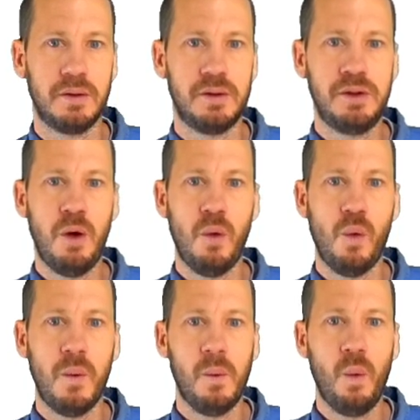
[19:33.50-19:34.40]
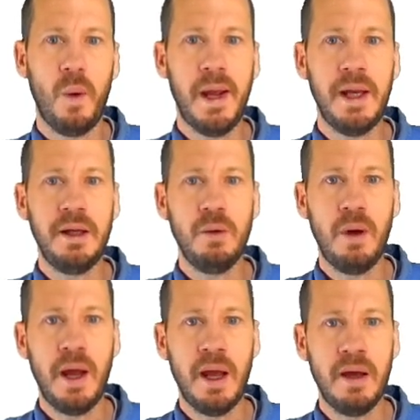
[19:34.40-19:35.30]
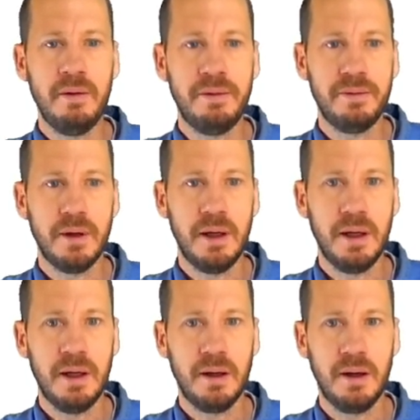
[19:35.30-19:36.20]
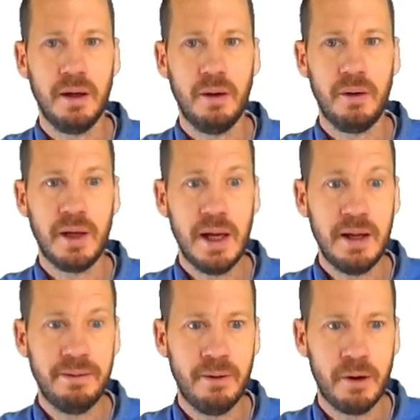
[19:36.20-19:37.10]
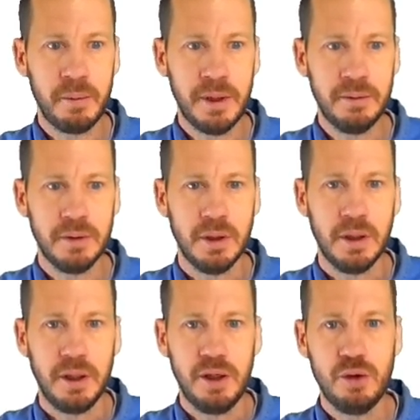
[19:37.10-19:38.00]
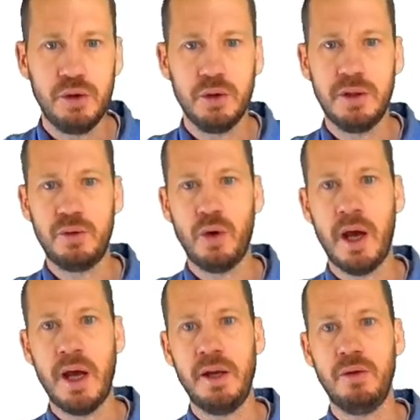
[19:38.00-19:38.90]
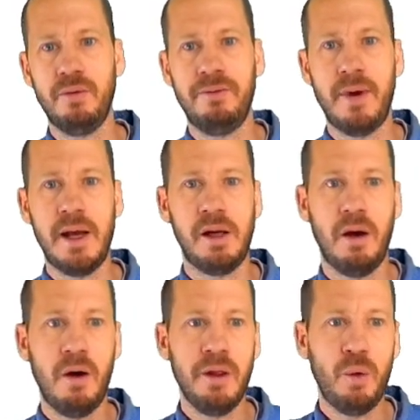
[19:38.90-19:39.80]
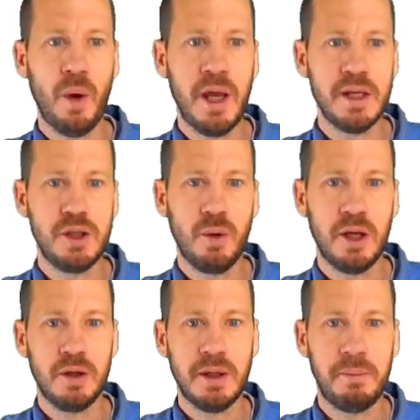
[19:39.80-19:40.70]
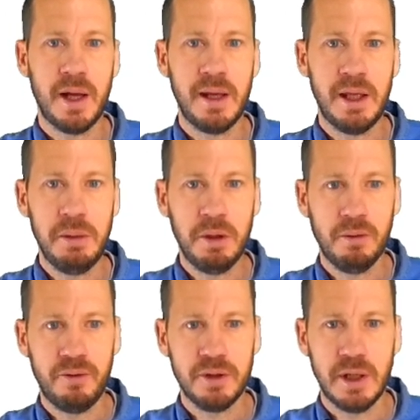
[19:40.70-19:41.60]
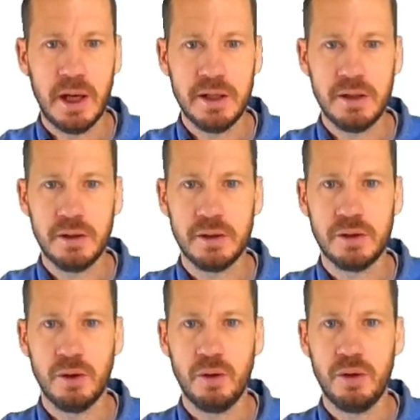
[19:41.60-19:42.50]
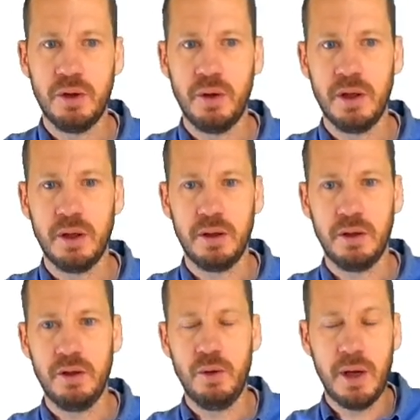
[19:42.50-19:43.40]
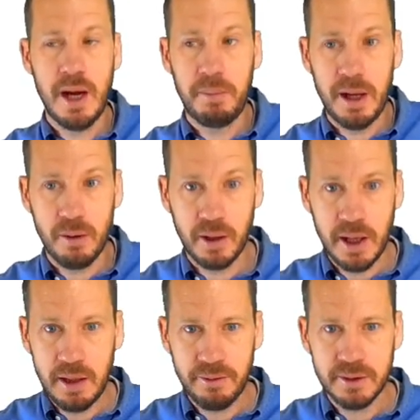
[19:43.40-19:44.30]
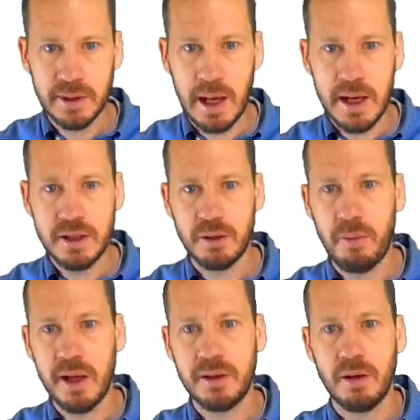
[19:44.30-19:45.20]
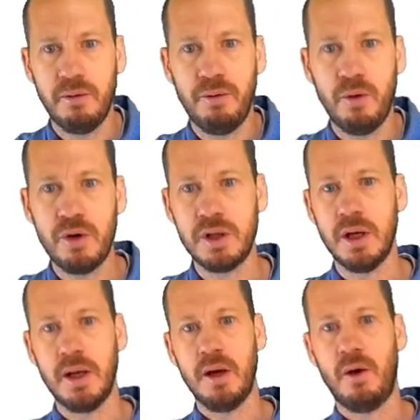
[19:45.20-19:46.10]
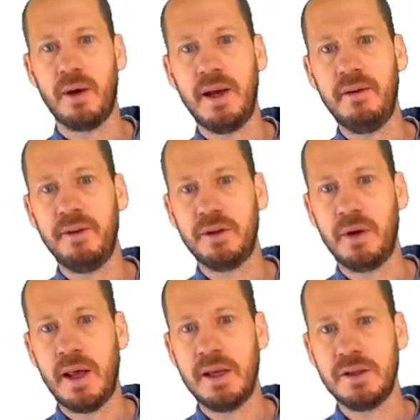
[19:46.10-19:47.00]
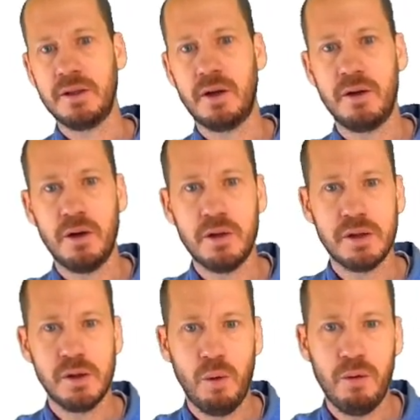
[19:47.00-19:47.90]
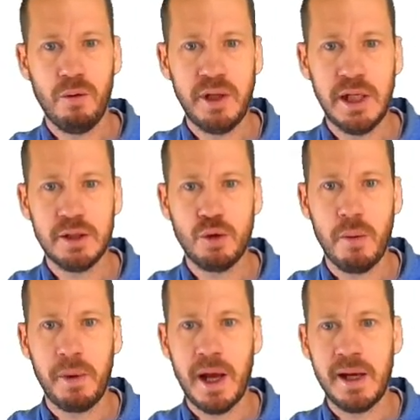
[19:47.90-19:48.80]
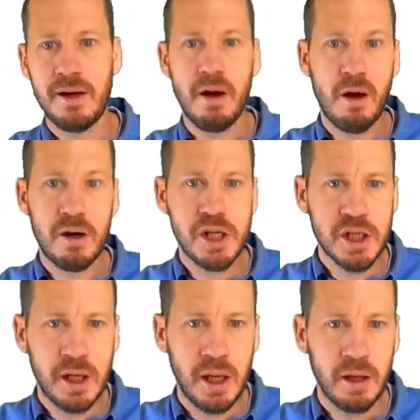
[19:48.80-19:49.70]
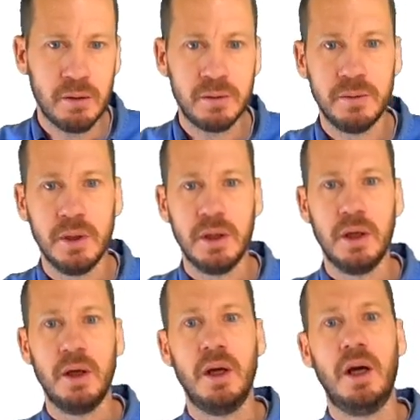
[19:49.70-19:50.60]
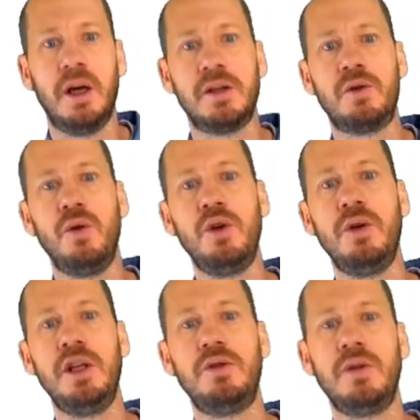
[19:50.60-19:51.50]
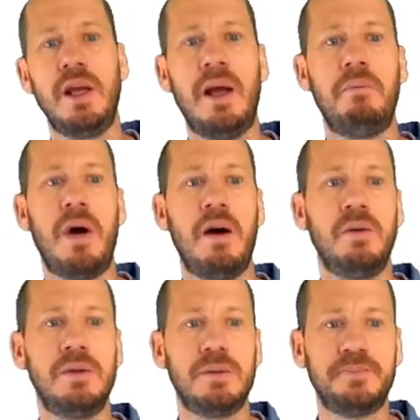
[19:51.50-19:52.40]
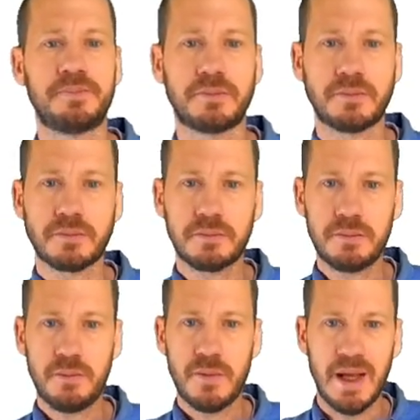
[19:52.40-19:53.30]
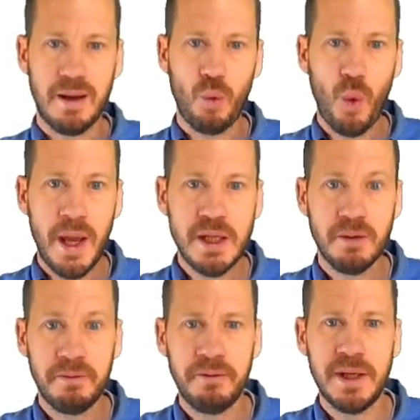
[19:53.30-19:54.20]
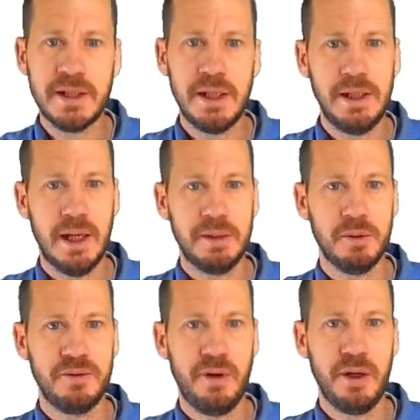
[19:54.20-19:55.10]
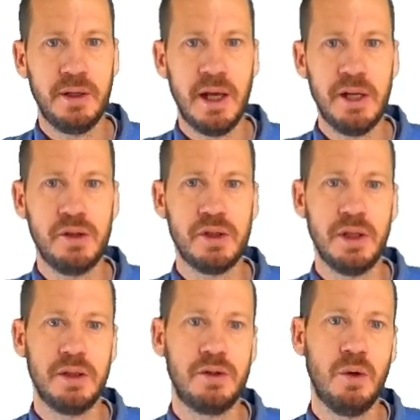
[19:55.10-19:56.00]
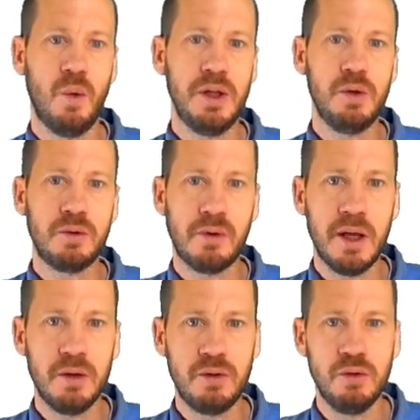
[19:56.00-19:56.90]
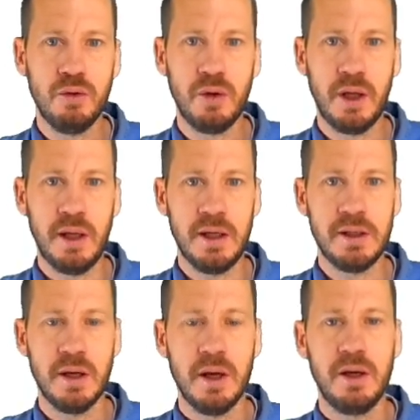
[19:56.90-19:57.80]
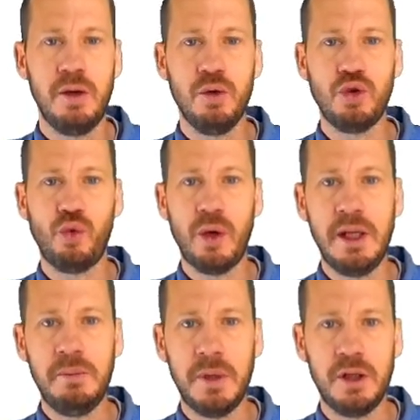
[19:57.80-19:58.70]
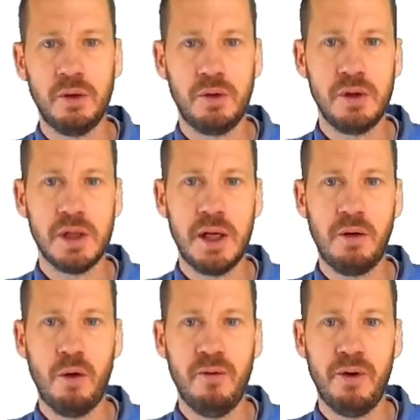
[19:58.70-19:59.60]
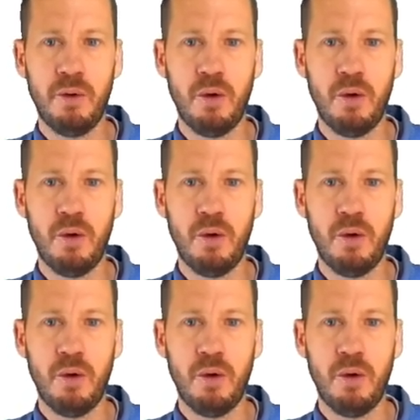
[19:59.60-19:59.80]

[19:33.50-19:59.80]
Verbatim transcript: so when you have uh, uh, organic farming, you should try to find other ways. You cannot apply chemical fertilizer, so there, you can apply organic fertilizer, but of course, organic fertilizers are not so convenient to apply in large scale. Uh, so you need to think about ways of fixing atmospheric nitrogen. So what you try to do is use green manures and cover